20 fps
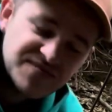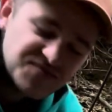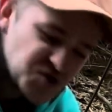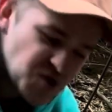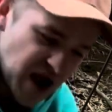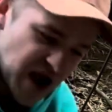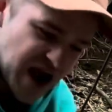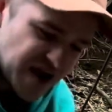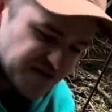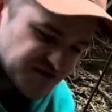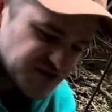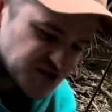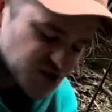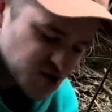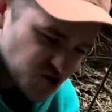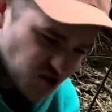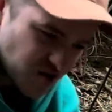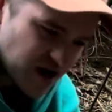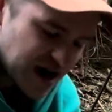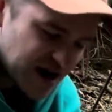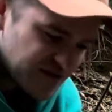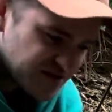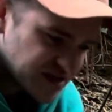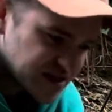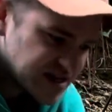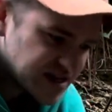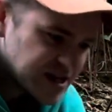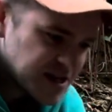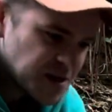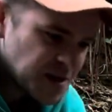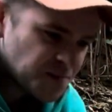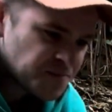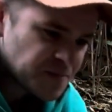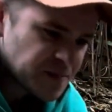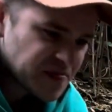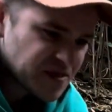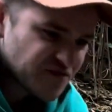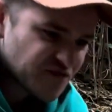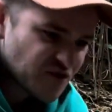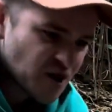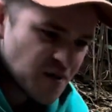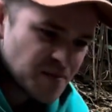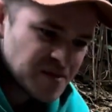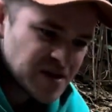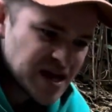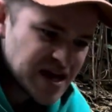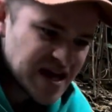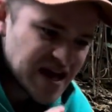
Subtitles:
You have to derive it from